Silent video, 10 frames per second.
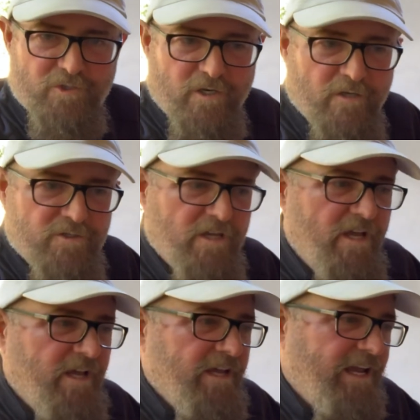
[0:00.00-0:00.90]
church.
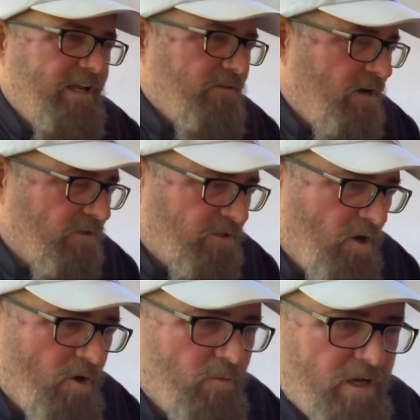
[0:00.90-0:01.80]
And our
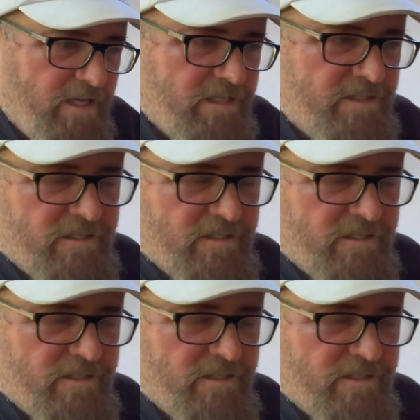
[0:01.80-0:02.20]
goal was